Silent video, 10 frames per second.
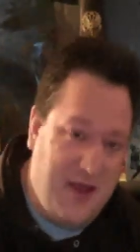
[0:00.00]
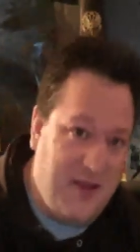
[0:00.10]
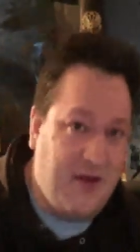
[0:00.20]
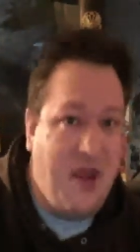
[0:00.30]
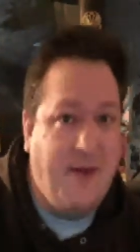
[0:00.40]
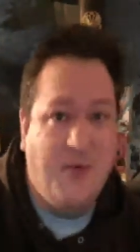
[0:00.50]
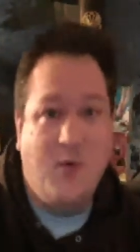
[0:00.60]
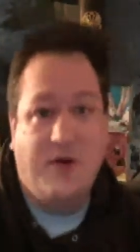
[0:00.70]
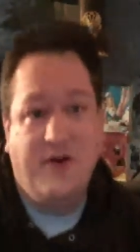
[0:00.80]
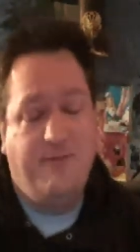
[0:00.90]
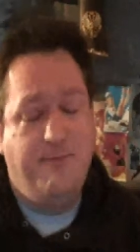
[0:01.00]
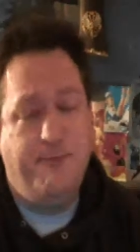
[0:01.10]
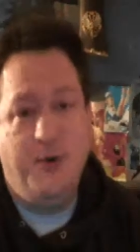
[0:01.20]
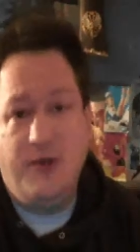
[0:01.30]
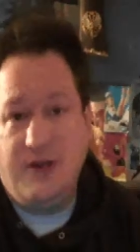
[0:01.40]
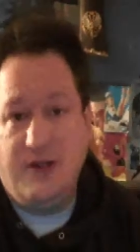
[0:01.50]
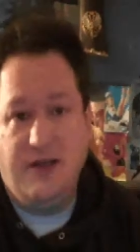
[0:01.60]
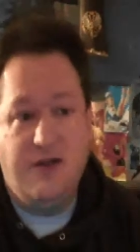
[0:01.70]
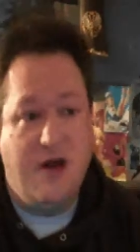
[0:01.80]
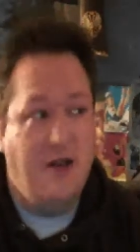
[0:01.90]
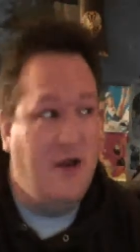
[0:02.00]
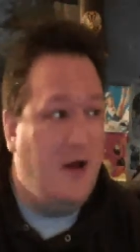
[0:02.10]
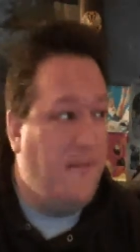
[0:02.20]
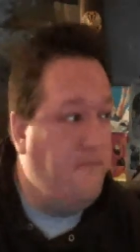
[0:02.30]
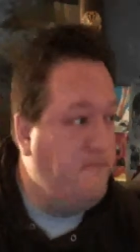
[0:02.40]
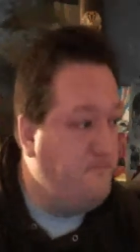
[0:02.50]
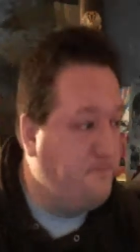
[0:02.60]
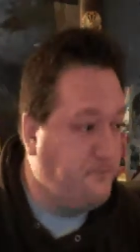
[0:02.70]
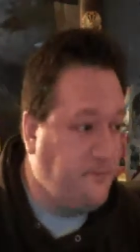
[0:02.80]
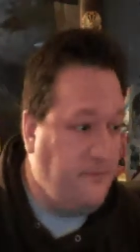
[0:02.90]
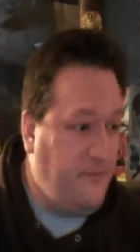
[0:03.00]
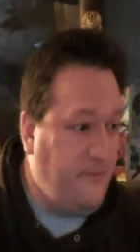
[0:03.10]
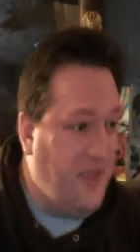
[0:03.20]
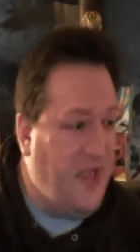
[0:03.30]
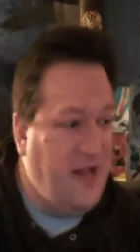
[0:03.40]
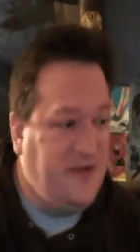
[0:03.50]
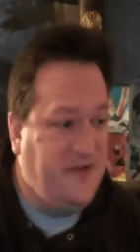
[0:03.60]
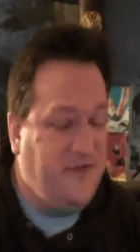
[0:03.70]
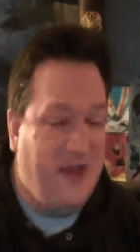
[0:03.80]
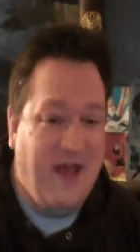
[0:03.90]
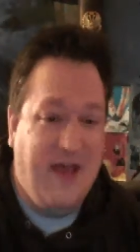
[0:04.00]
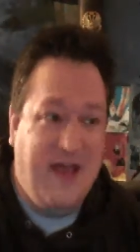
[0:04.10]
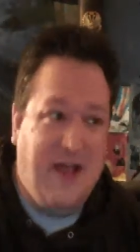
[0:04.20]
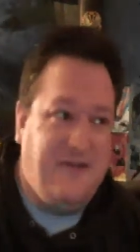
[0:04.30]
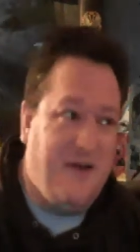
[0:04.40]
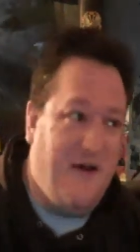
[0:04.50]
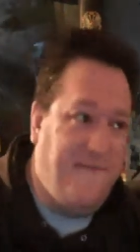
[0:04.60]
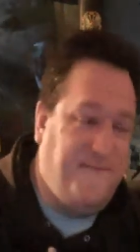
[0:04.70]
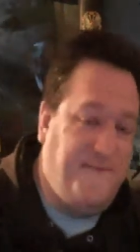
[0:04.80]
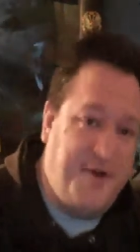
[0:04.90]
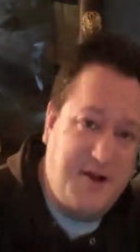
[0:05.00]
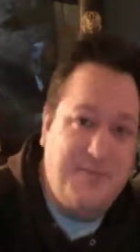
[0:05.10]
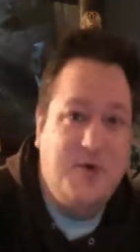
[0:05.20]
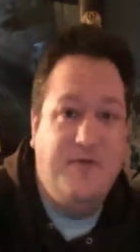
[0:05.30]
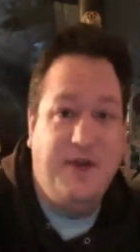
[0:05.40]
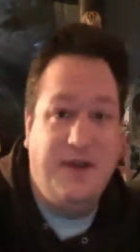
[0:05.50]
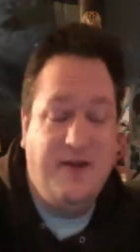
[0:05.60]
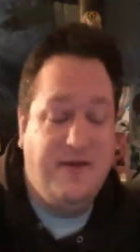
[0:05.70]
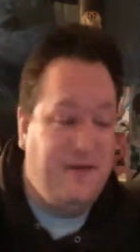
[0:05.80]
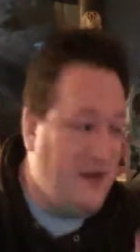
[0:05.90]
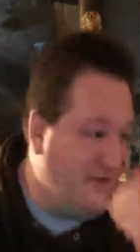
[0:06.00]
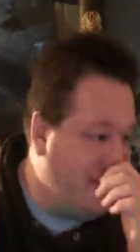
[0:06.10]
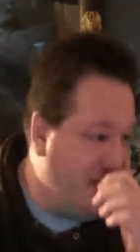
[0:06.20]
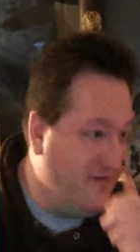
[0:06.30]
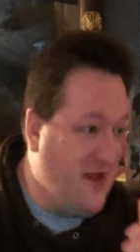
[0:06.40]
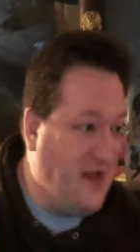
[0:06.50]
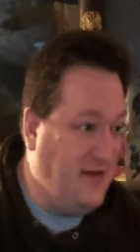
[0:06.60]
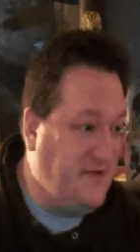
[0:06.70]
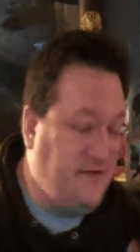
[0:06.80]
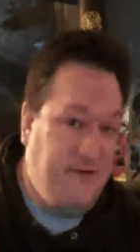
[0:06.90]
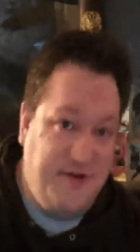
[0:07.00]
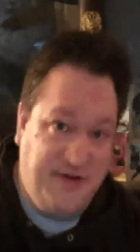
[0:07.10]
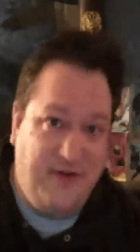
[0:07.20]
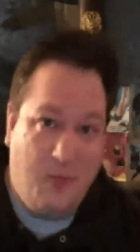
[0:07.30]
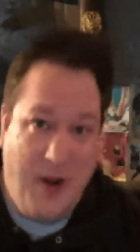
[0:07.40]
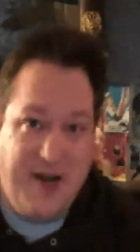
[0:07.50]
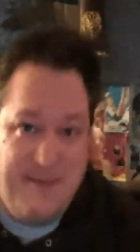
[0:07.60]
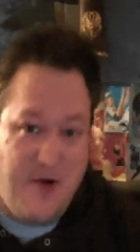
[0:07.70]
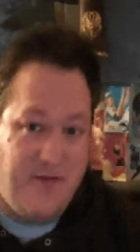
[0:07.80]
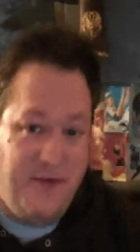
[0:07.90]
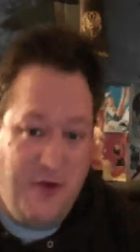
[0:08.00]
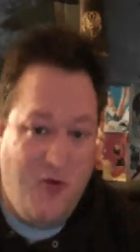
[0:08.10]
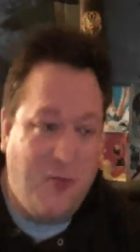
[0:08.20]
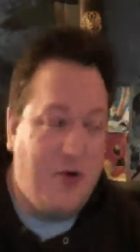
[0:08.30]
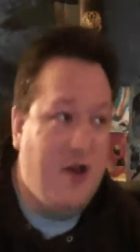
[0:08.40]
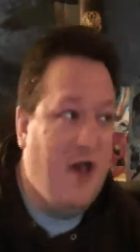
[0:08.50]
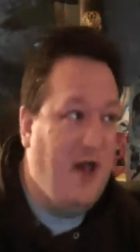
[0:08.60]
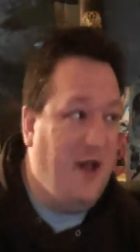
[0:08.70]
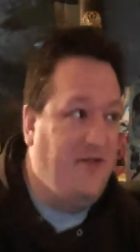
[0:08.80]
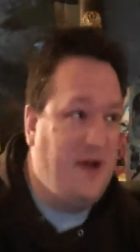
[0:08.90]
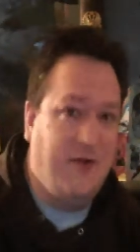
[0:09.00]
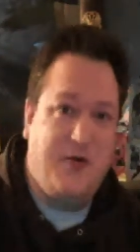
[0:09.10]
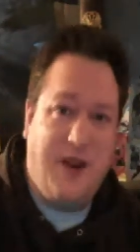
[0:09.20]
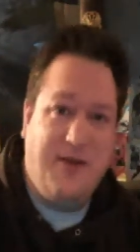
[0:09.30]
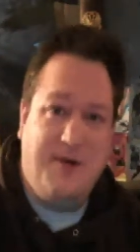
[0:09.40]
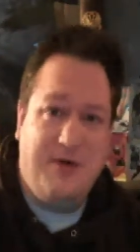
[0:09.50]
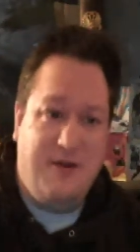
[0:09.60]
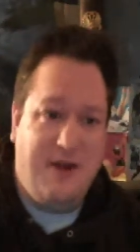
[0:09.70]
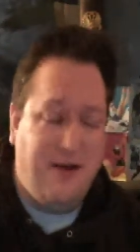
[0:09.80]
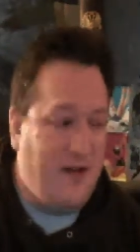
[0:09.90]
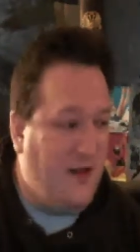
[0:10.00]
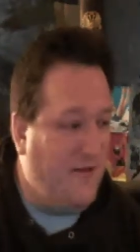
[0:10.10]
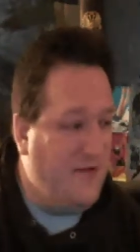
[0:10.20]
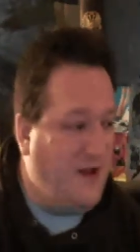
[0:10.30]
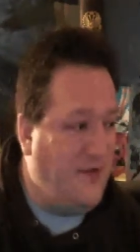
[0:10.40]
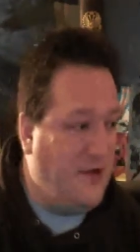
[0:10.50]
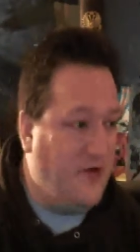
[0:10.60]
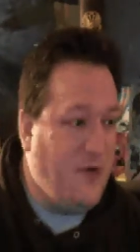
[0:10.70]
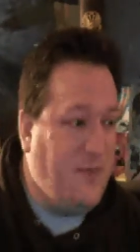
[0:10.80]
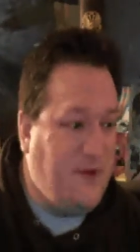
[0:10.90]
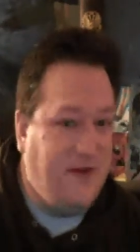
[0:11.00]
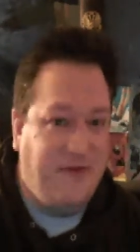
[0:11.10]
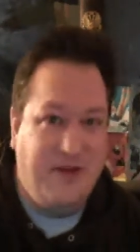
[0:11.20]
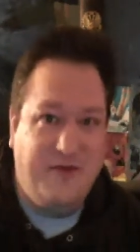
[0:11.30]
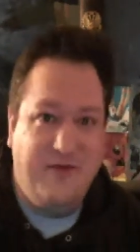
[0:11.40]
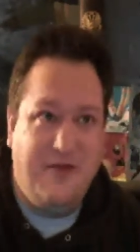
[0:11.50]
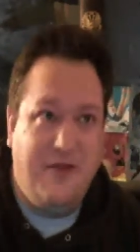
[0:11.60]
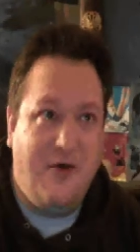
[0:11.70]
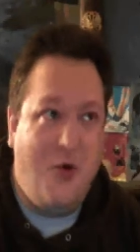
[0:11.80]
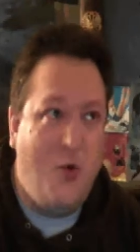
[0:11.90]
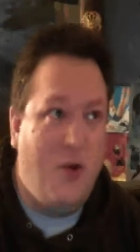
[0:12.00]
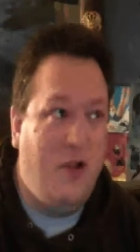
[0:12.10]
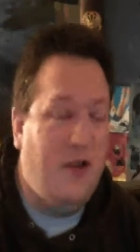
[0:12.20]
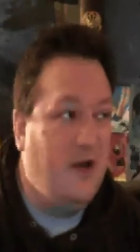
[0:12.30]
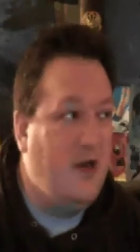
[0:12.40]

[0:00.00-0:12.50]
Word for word: the camera work is brilliantly done, um, and it's just it's a fun movie. It's it's it's got just the right amount of humor. It's got a great amount like kind of kind of like creepiness and just the whole